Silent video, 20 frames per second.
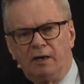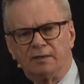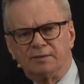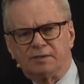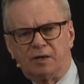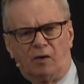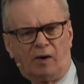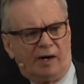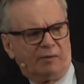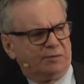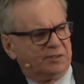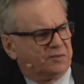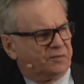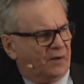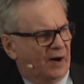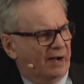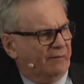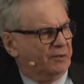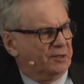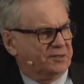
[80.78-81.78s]
So I was
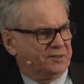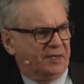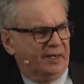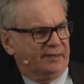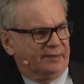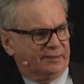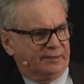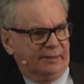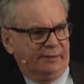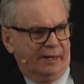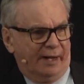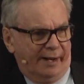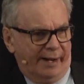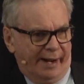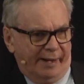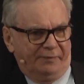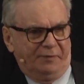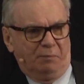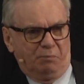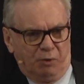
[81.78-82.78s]
five or six, and I
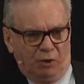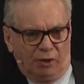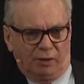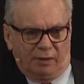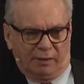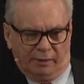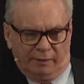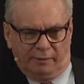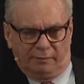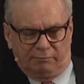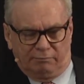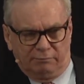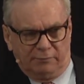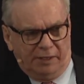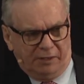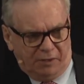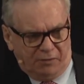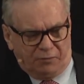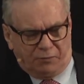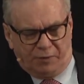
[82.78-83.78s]
had the book, and it, it
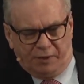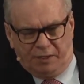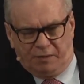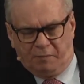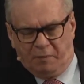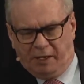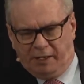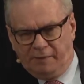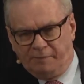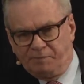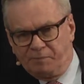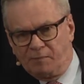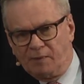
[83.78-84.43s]
intrigued me.